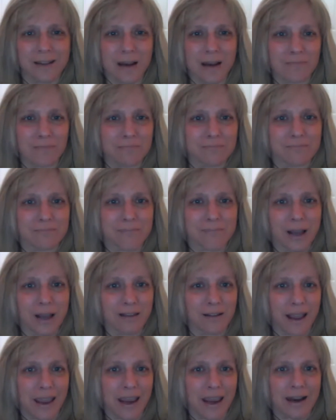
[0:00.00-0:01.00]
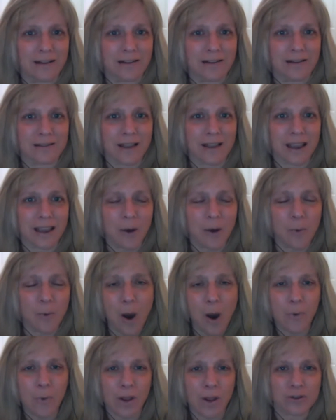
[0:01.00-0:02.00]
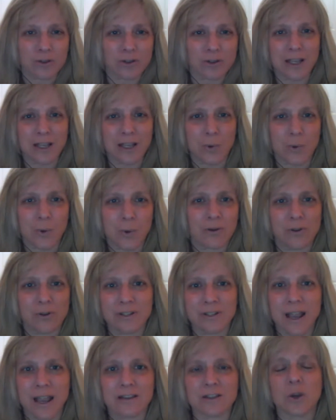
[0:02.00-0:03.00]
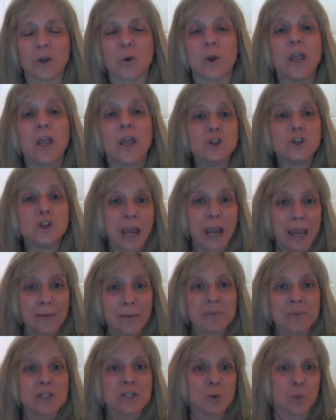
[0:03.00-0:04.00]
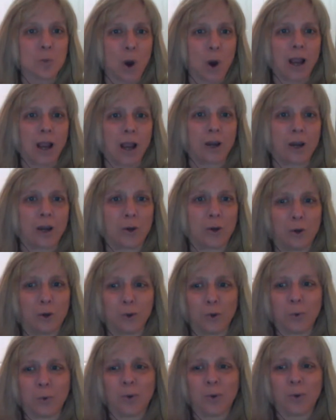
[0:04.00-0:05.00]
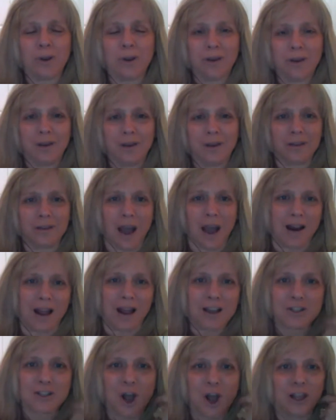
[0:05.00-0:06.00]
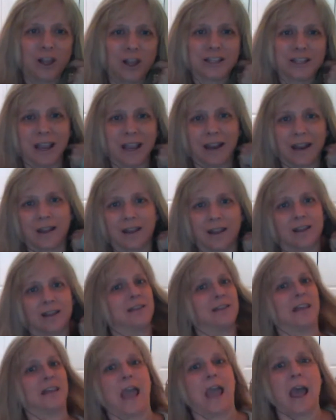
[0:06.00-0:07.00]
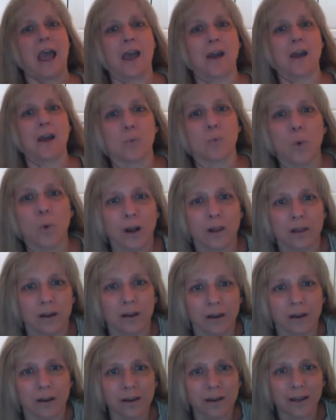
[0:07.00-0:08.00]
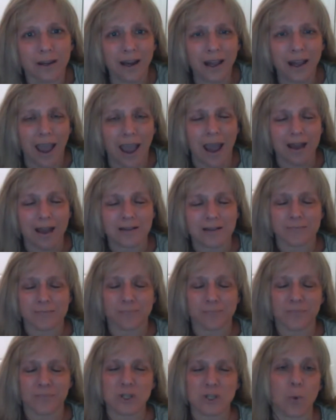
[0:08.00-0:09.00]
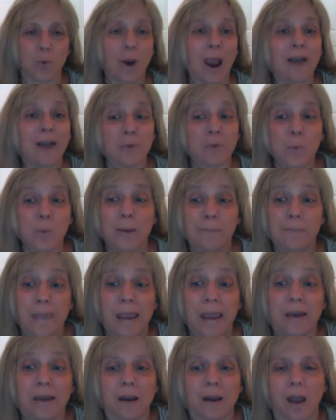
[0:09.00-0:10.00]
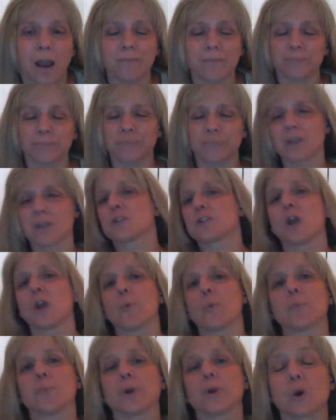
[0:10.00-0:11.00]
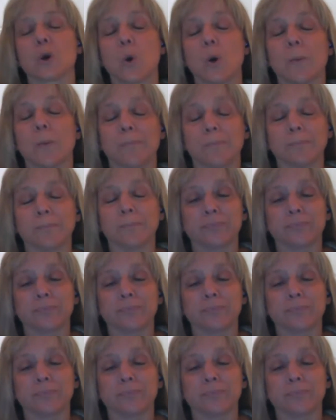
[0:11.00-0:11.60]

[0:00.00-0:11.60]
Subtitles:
and my little Aiden's like, I want one of those hats, I want one of those hats. So James is the one who got us all excited to get one of the kitty hats. So we're having one made now. So pretty cool.